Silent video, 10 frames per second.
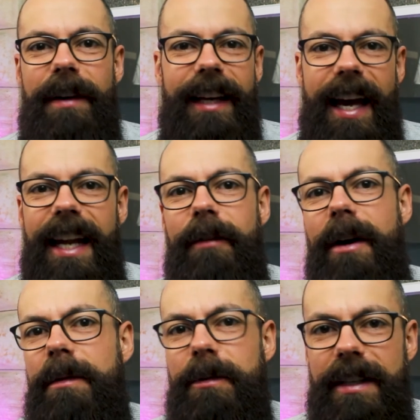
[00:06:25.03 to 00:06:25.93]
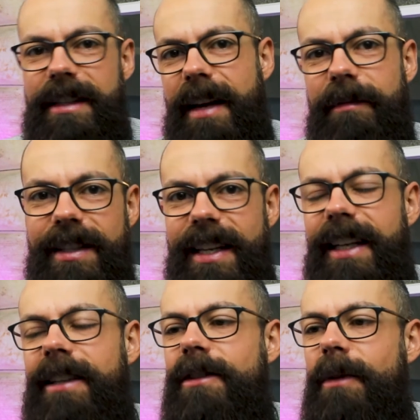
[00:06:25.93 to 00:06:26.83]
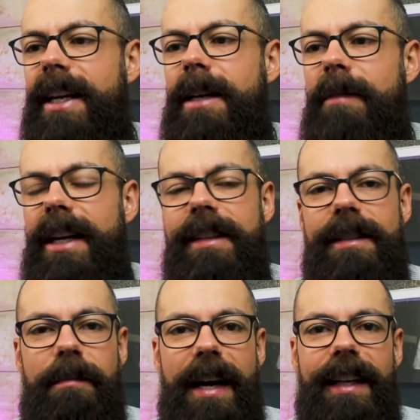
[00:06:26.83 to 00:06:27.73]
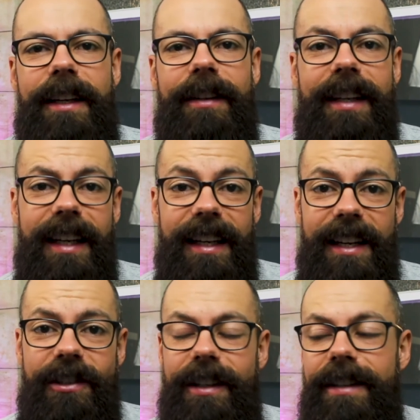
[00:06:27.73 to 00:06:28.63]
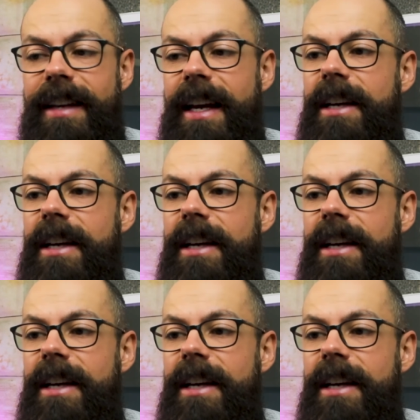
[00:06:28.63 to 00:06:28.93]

I get anywhere between 17 and 20 minutes depending on the conditions.